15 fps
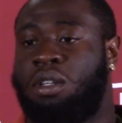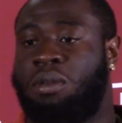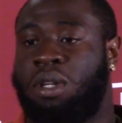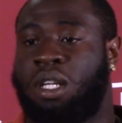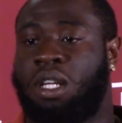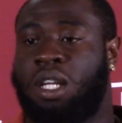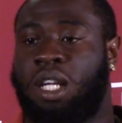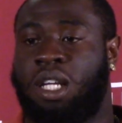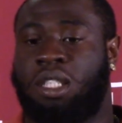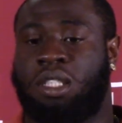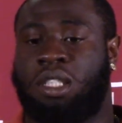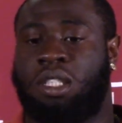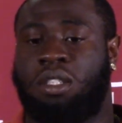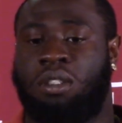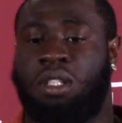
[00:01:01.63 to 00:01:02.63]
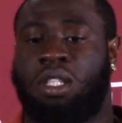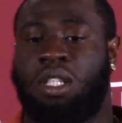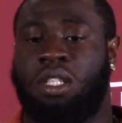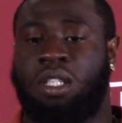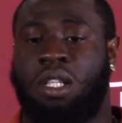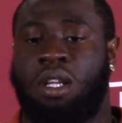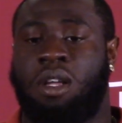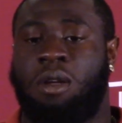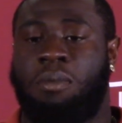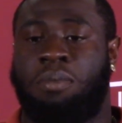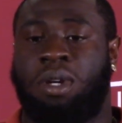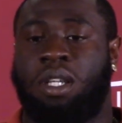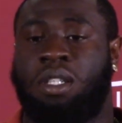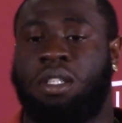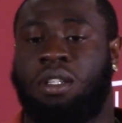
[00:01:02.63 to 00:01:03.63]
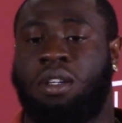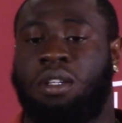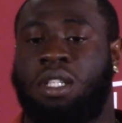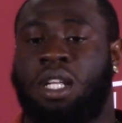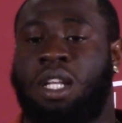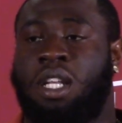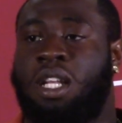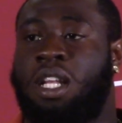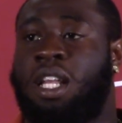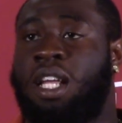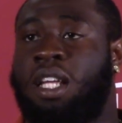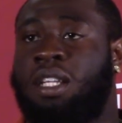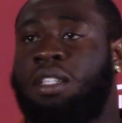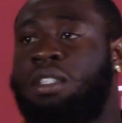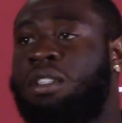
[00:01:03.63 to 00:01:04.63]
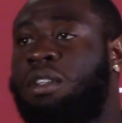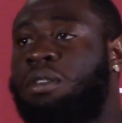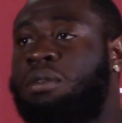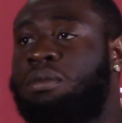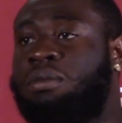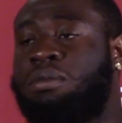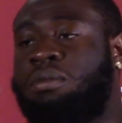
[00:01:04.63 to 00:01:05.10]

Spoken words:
know, we could have executed, but you know, at the end of the day, you know,